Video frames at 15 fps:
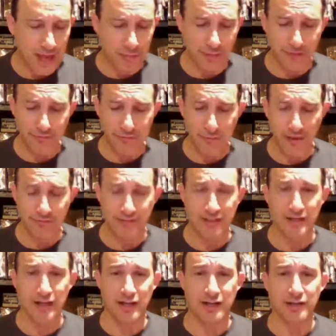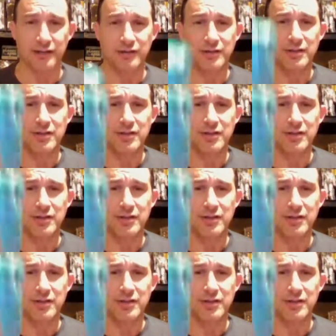went from having none